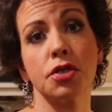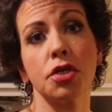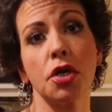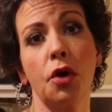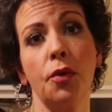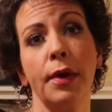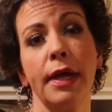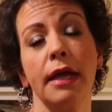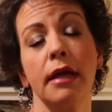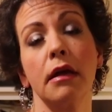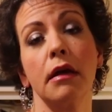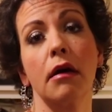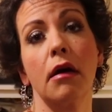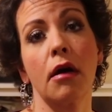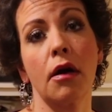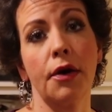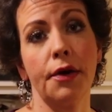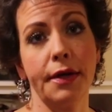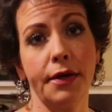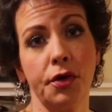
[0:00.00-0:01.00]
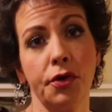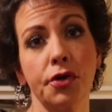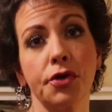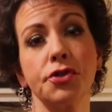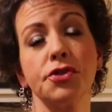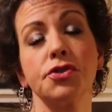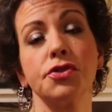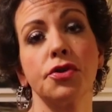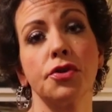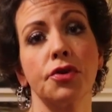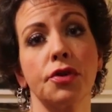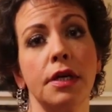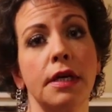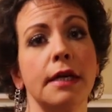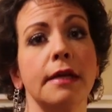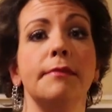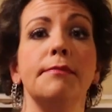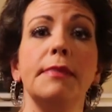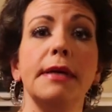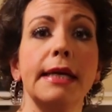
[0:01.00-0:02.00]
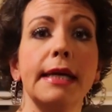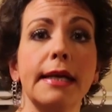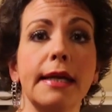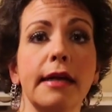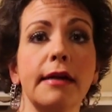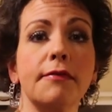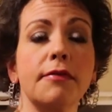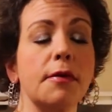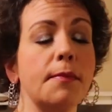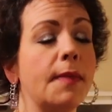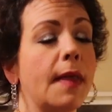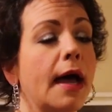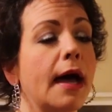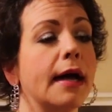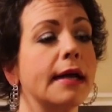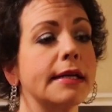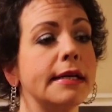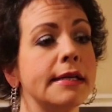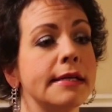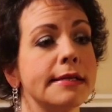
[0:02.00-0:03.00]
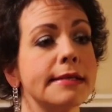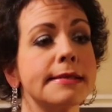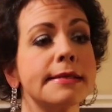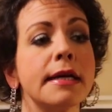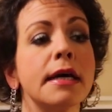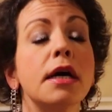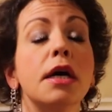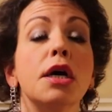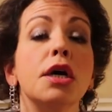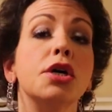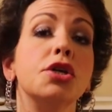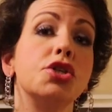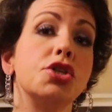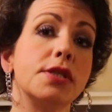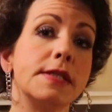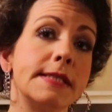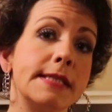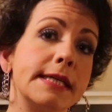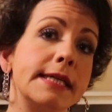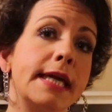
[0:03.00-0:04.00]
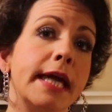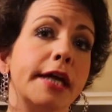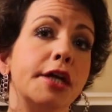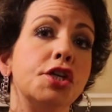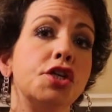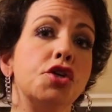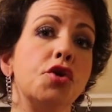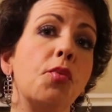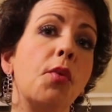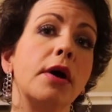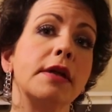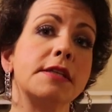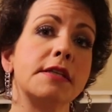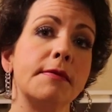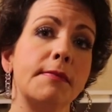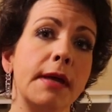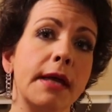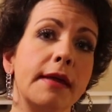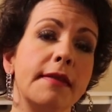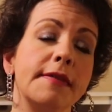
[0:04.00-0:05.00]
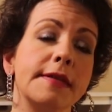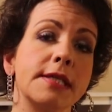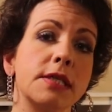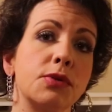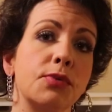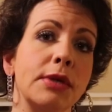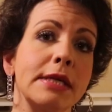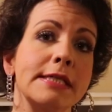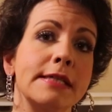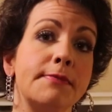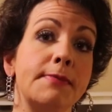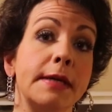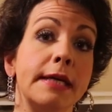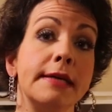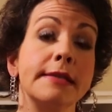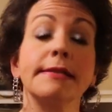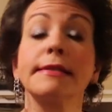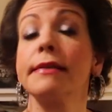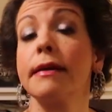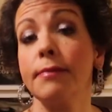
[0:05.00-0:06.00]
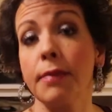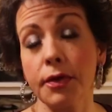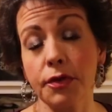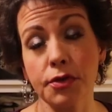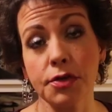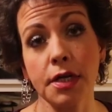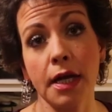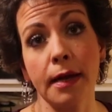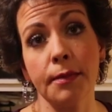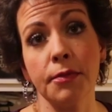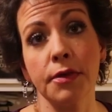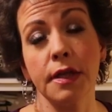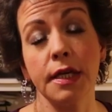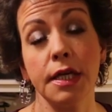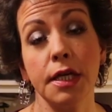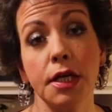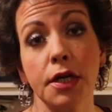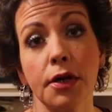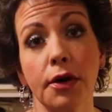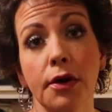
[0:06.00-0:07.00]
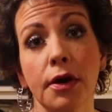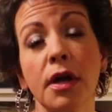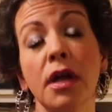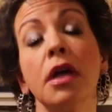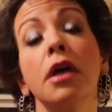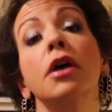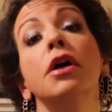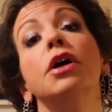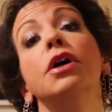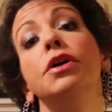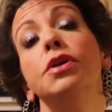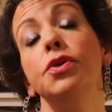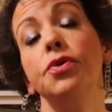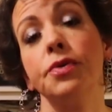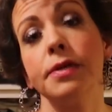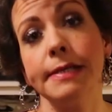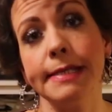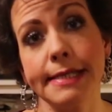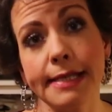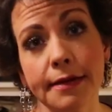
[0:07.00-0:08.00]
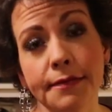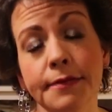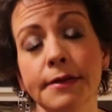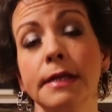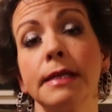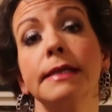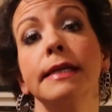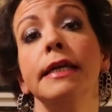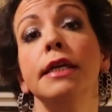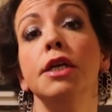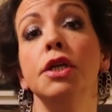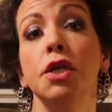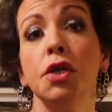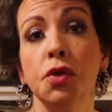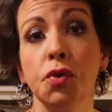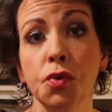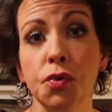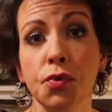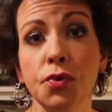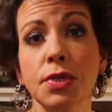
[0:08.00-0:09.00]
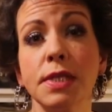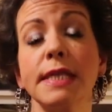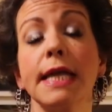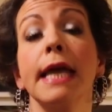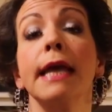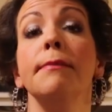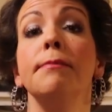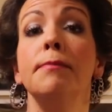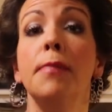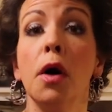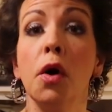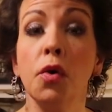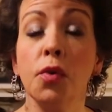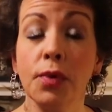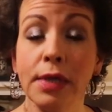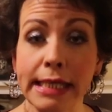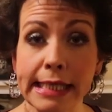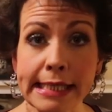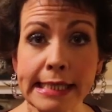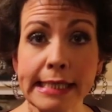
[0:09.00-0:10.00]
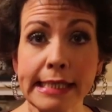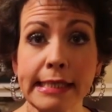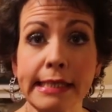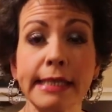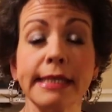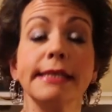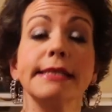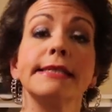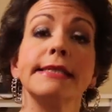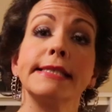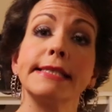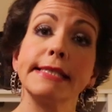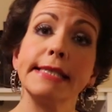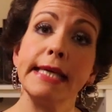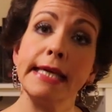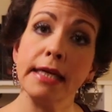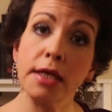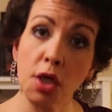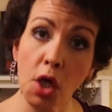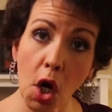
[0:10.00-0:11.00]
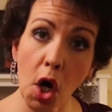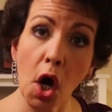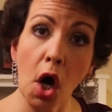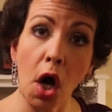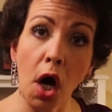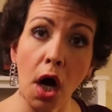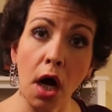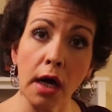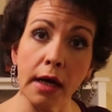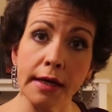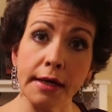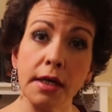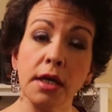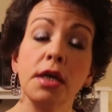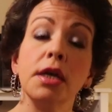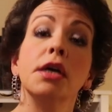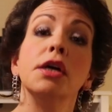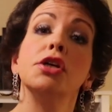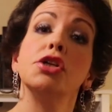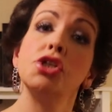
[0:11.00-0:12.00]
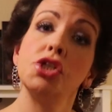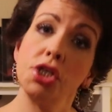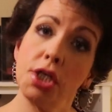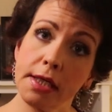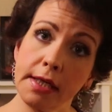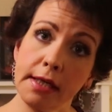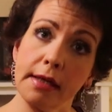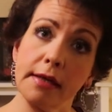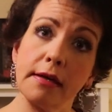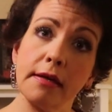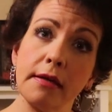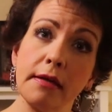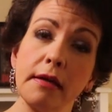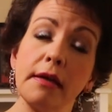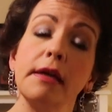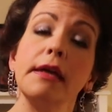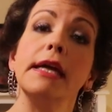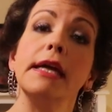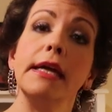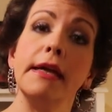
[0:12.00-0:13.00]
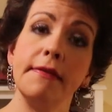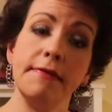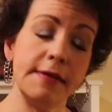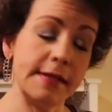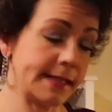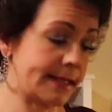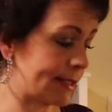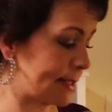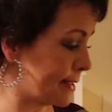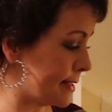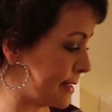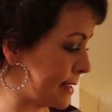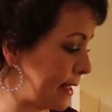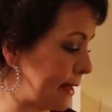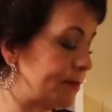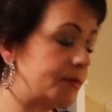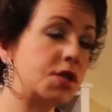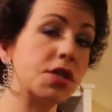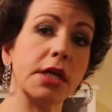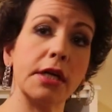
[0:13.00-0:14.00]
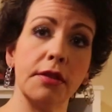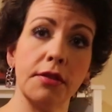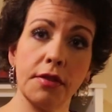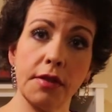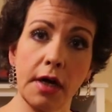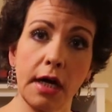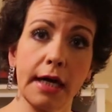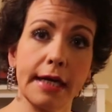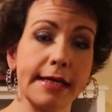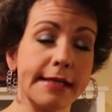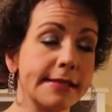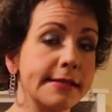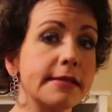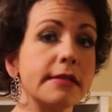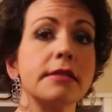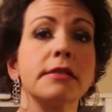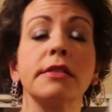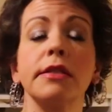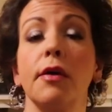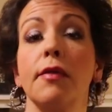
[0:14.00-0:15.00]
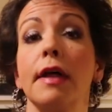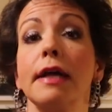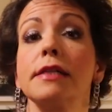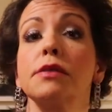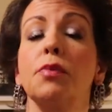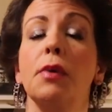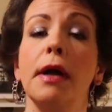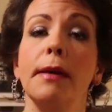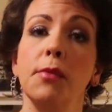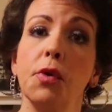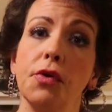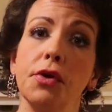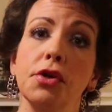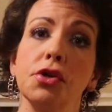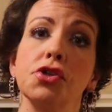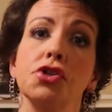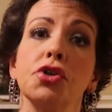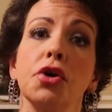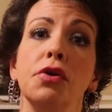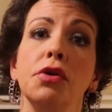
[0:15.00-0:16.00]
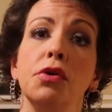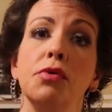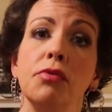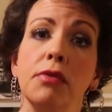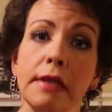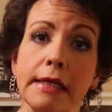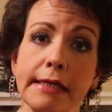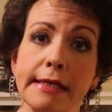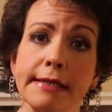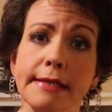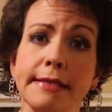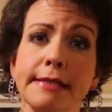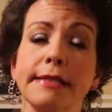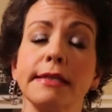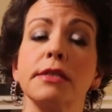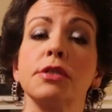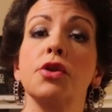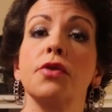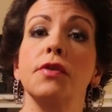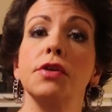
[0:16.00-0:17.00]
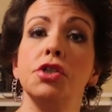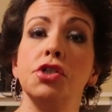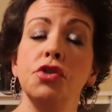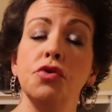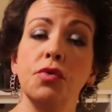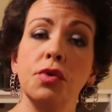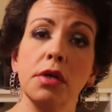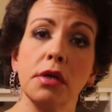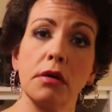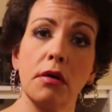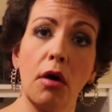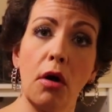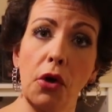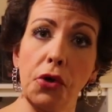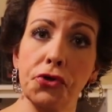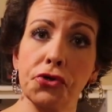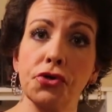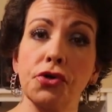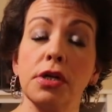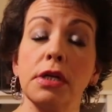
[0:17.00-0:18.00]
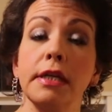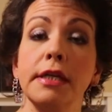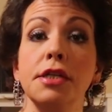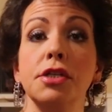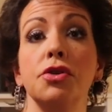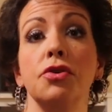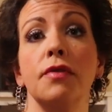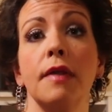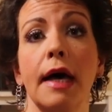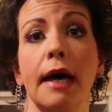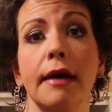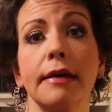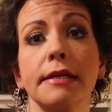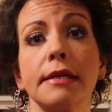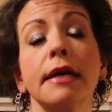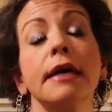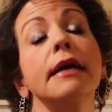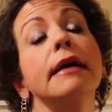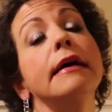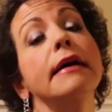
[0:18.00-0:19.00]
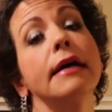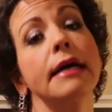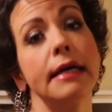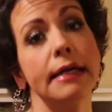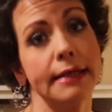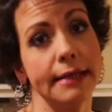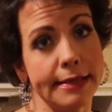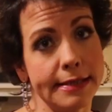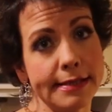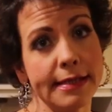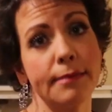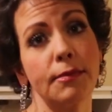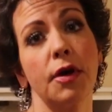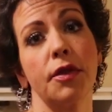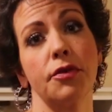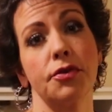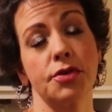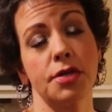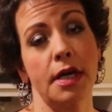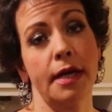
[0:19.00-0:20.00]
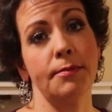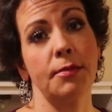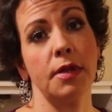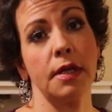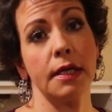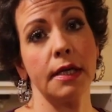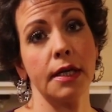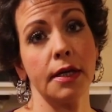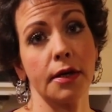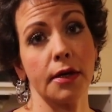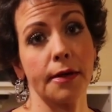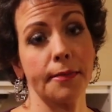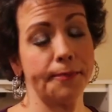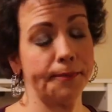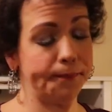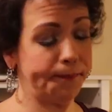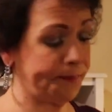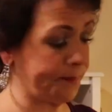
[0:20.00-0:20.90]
showing already cooked turkey and beginning from that is just in case you want to make this recipe at some other time of the year, you can definitely use a bone-in, skin-on chicken in this step, chicken thighs. So that's why I'm going to show you this, so that you could alternately do that at some other time of the year.